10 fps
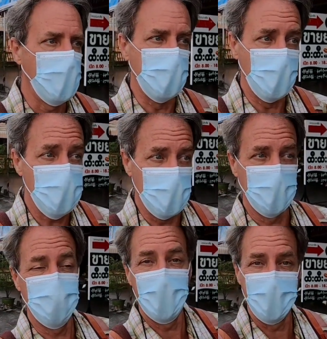I
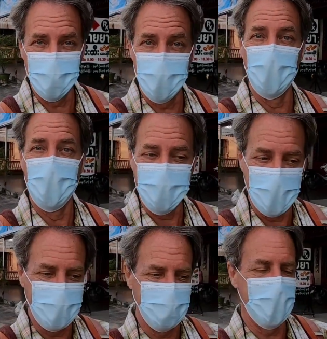originally planned to go at
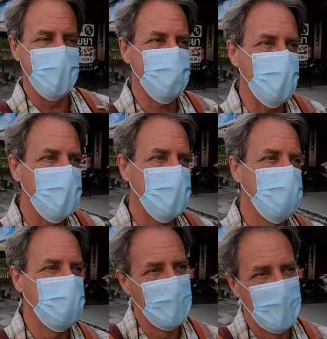the end of last
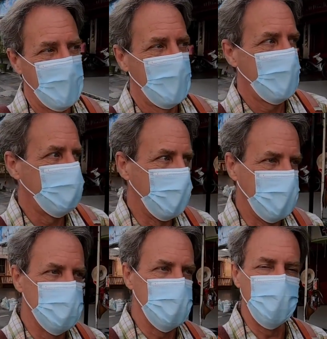week, but
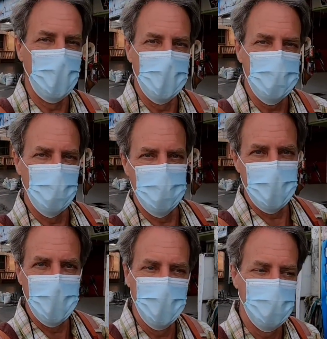I was surprised
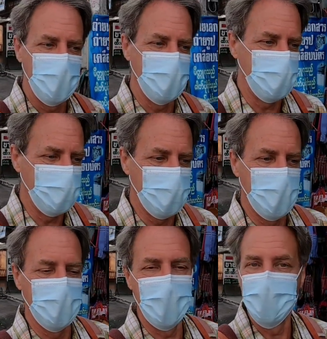once again by a
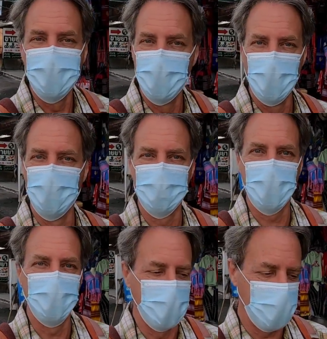holiday that I didn't know was
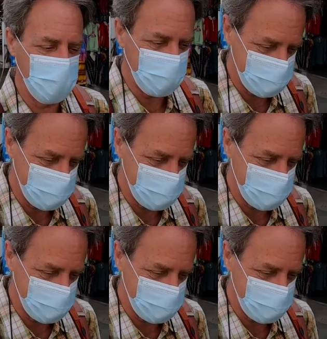coming.